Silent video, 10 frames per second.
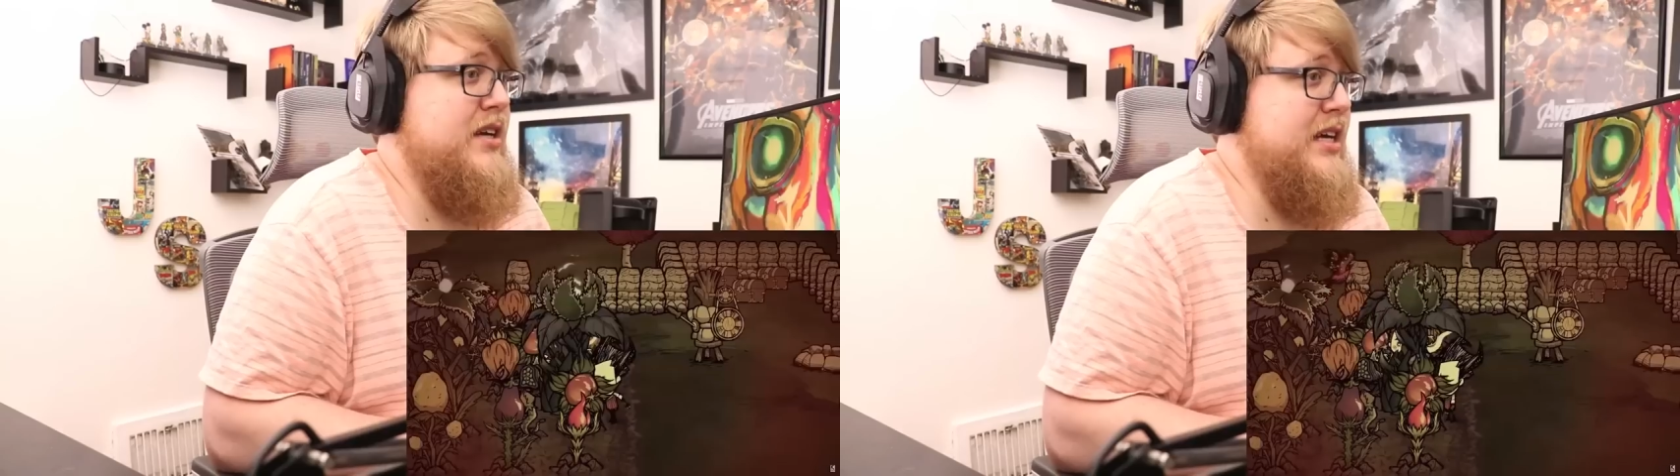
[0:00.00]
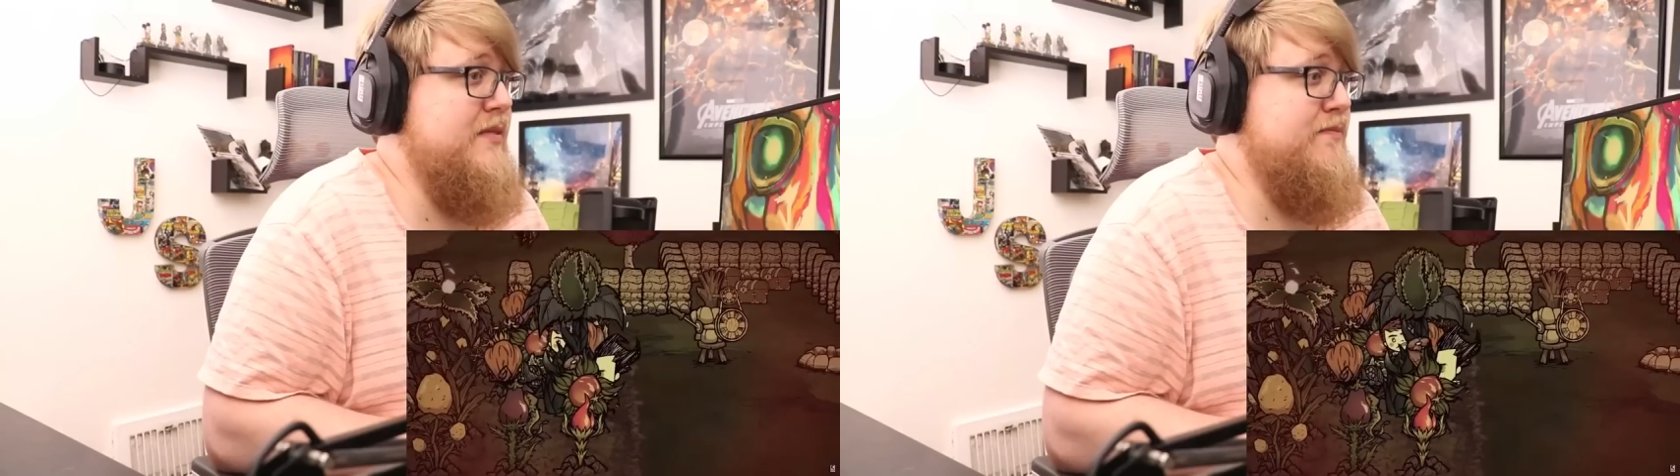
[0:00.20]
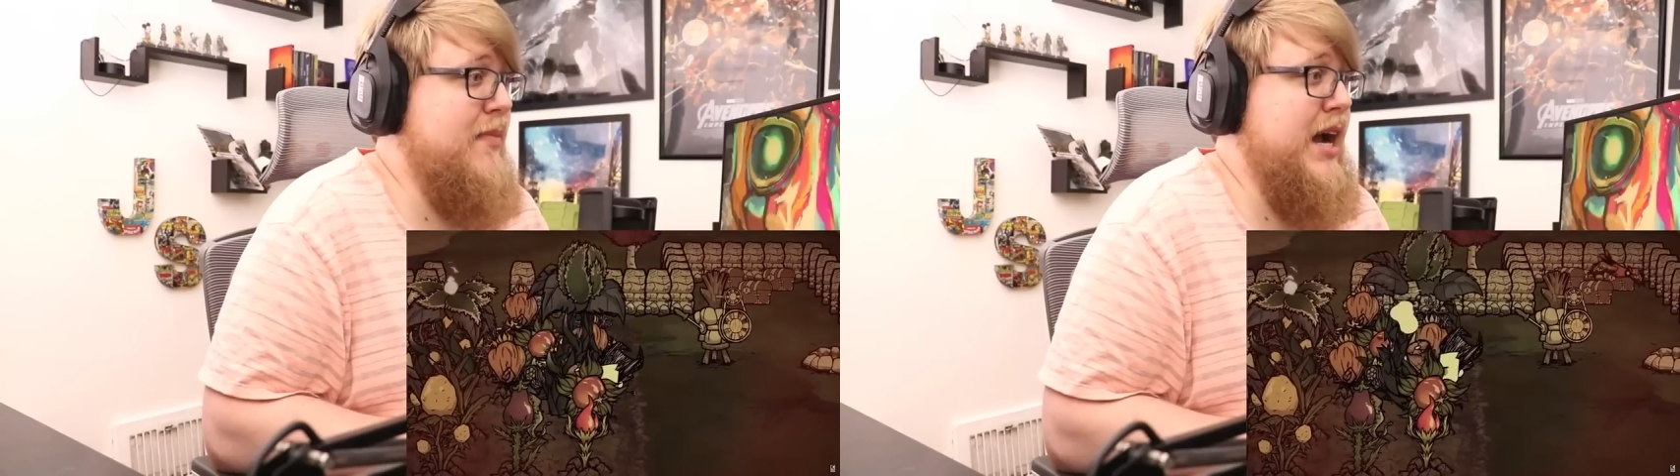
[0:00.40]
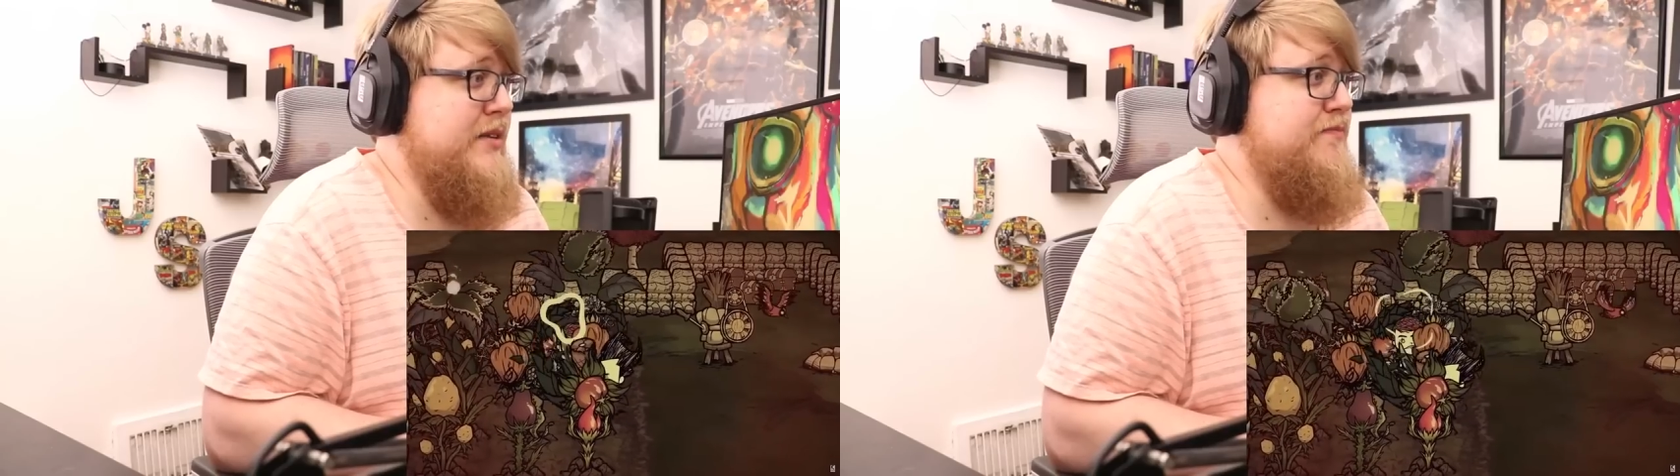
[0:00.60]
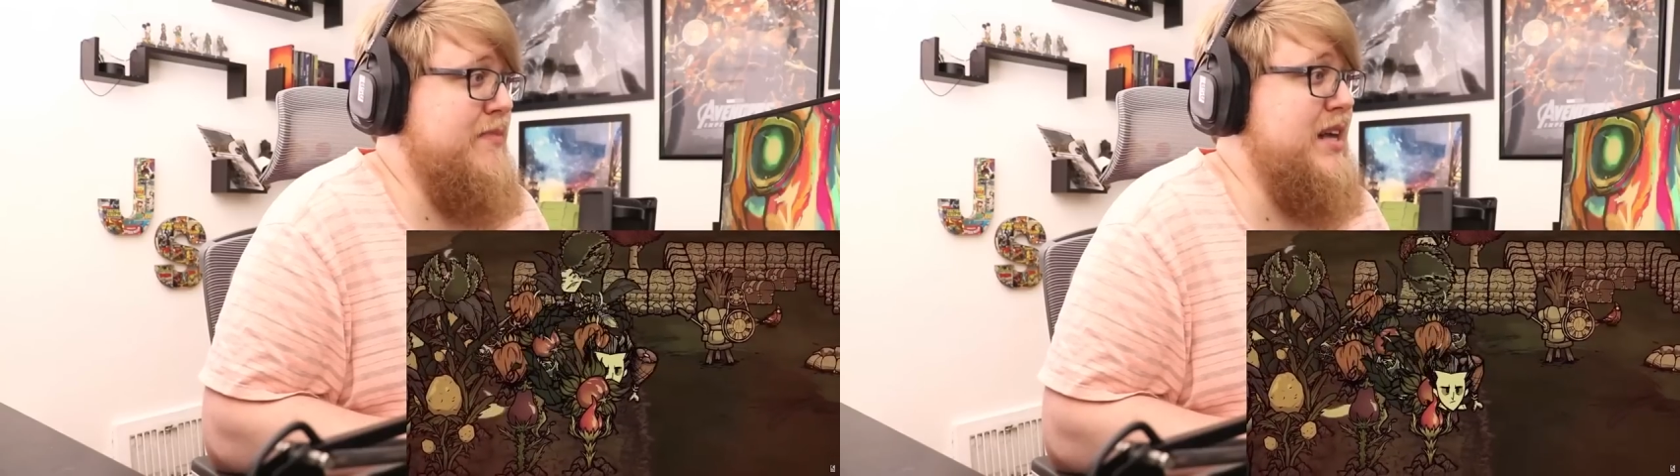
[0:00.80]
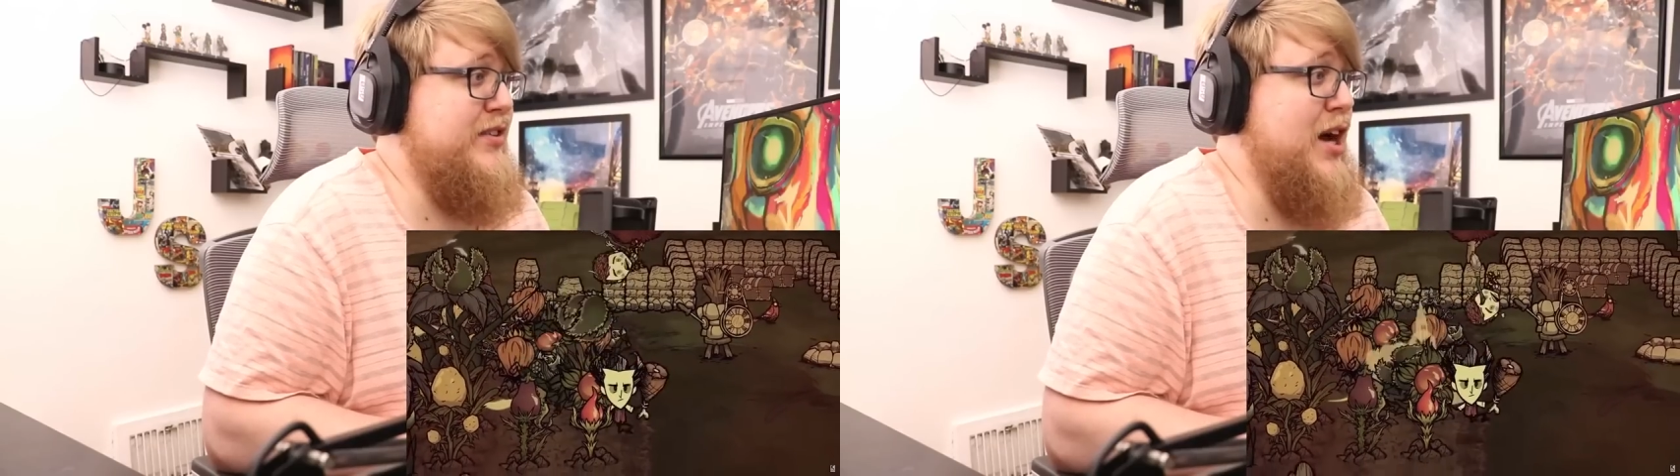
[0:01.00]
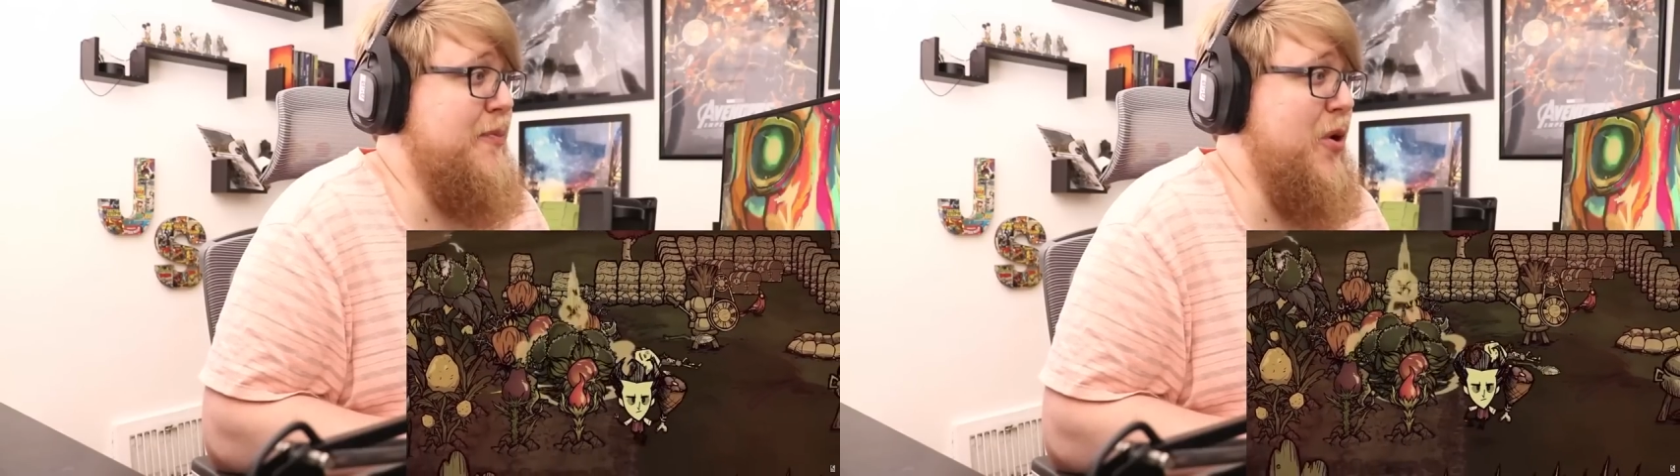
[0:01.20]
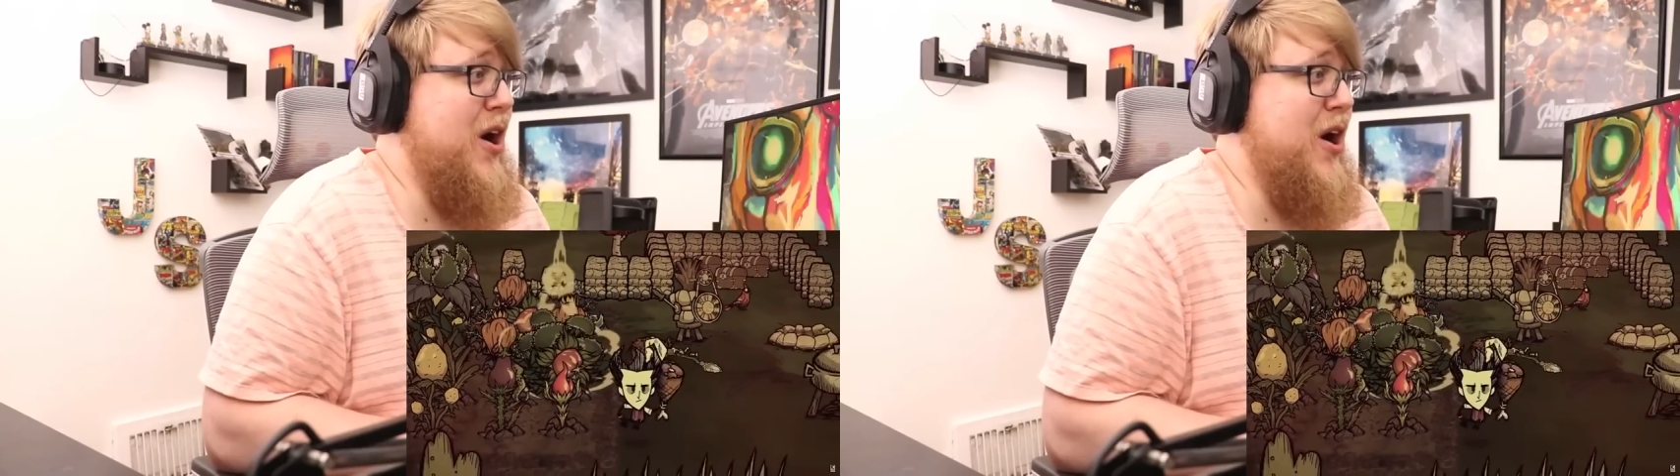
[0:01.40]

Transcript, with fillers: it might mess up